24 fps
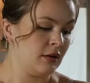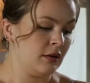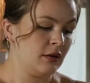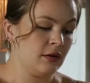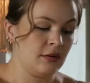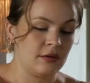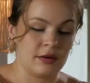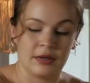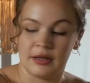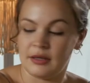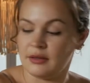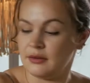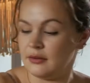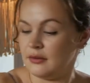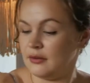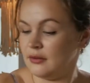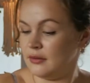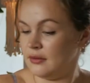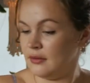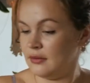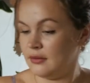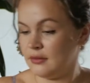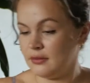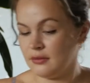All right.
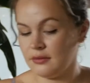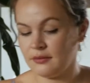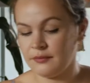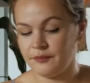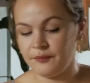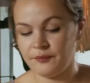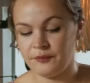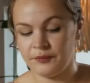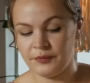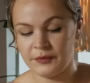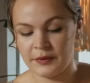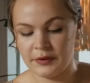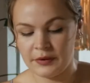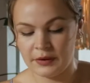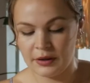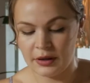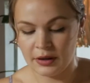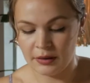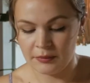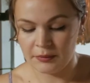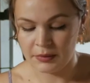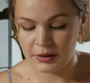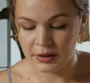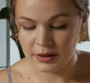And now
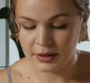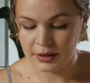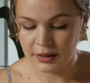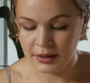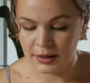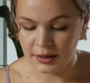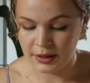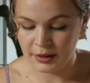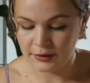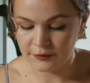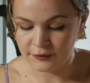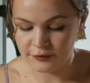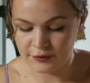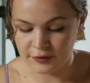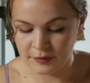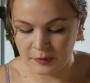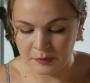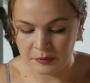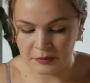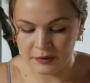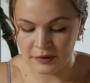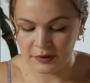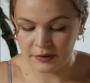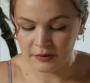I'm gonna cut
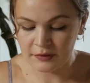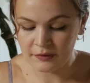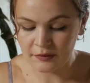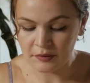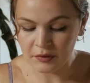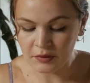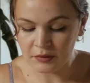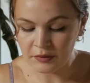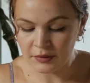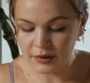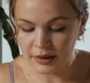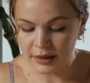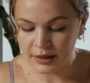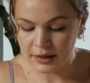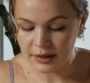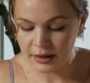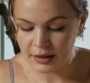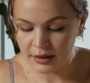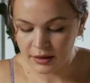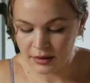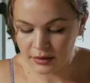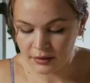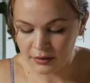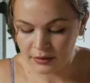from this little
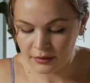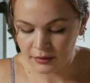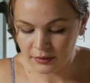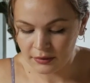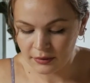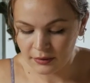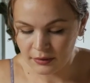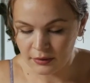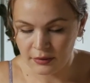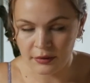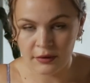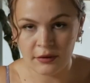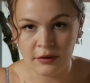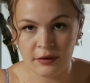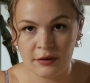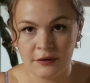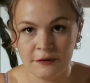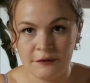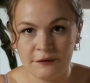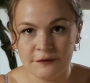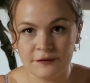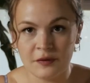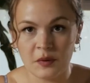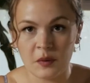guy
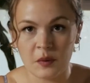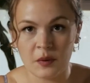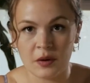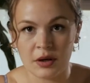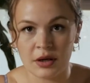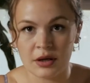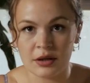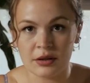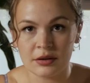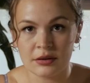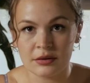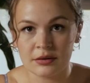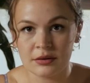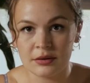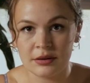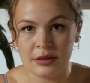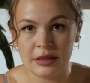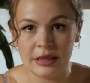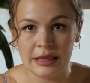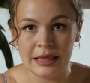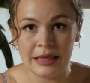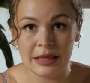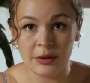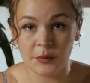4
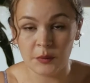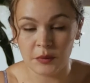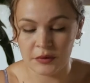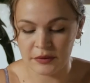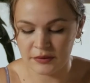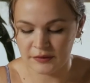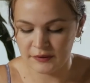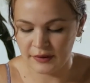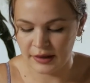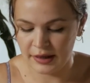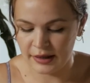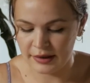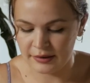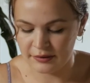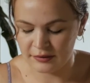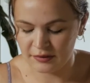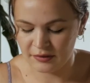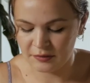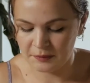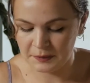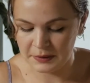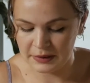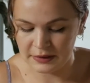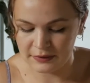
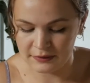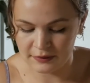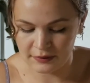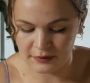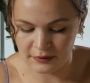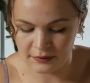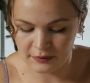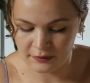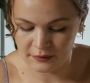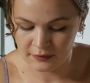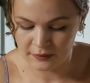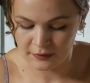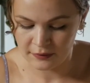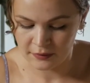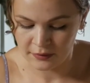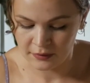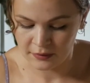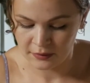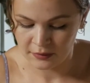equal-sized pieces.